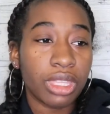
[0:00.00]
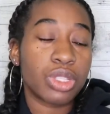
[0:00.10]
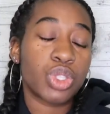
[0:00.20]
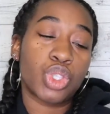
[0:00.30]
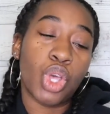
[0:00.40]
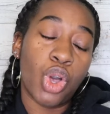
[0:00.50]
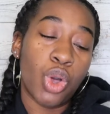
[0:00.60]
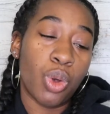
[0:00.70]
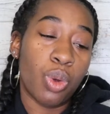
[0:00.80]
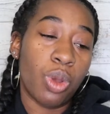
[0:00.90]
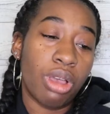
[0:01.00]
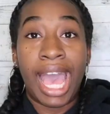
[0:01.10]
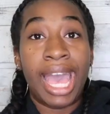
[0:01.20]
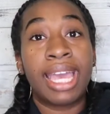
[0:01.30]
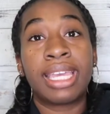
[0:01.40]
so
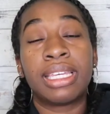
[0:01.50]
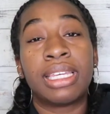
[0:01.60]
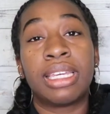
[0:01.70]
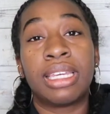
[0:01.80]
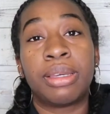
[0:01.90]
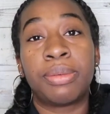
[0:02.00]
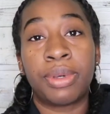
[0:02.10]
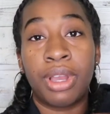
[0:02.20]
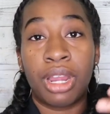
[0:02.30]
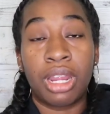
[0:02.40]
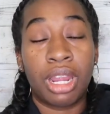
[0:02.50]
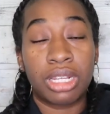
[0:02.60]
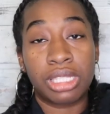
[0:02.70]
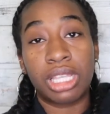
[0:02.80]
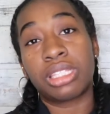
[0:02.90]
i our, our
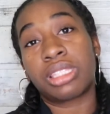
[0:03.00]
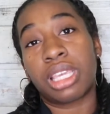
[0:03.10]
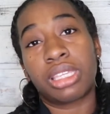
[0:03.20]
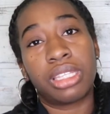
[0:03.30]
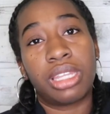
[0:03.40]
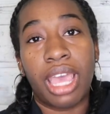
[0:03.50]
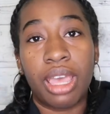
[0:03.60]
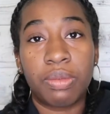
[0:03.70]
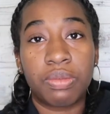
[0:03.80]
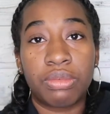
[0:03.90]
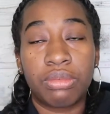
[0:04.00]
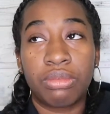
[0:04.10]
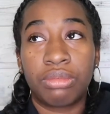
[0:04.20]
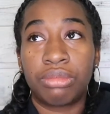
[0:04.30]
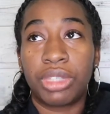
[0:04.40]
son is taking a nap
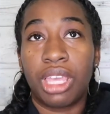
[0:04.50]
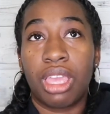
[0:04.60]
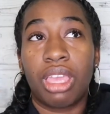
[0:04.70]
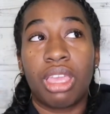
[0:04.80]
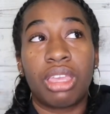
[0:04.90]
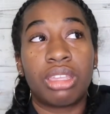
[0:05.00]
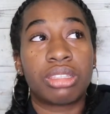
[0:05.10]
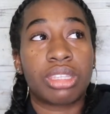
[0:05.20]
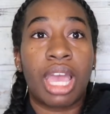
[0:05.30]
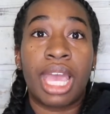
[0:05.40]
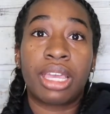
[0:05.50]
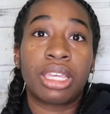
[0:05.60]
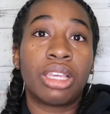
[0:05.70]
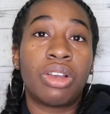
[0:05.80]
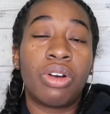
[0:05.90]
and i
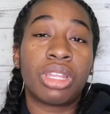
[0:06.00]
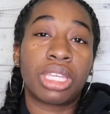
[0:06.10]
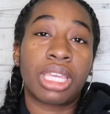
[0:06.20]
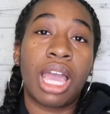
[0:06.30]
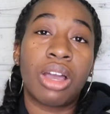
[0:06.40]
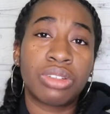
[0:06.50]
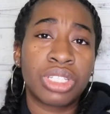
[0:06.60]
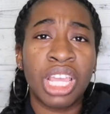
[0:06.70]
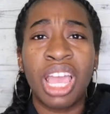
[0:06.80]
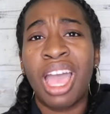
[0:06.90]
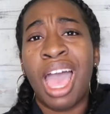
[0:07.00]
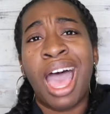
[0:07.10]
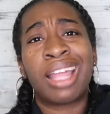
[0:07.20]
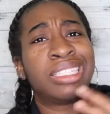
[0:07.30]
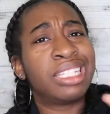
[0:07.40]
go on the couch
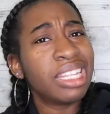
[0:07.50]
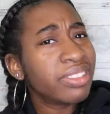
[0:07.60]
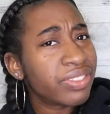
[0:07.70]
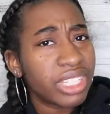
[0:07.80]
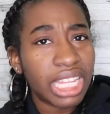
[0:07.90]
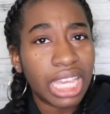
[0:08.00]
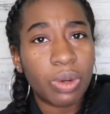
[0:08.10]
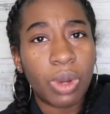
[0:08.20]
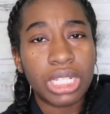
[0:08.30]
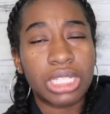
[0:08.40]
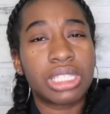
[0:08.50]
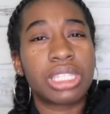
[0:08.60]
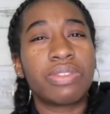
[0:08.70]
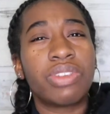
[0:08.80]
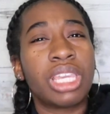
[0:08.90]
i didn't feel like watching
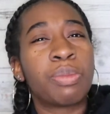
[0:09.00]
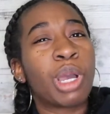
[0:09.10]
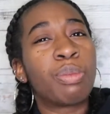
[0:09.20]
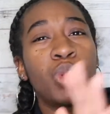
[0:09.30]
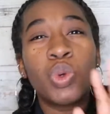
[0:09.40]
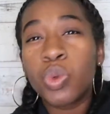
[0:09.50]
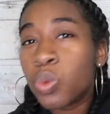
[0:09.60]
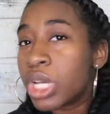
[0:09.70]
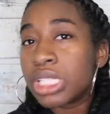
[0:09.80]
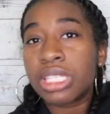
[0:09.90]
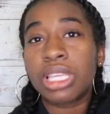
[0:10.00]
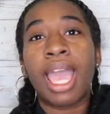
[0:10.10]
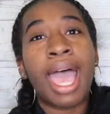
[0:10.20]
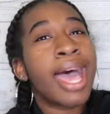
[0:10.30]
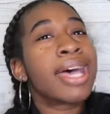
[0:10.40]
tv my mood wasn't
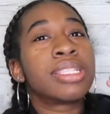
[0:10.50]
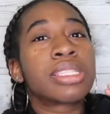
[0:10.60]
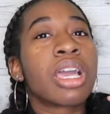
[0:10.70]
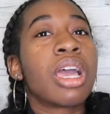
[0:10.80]
as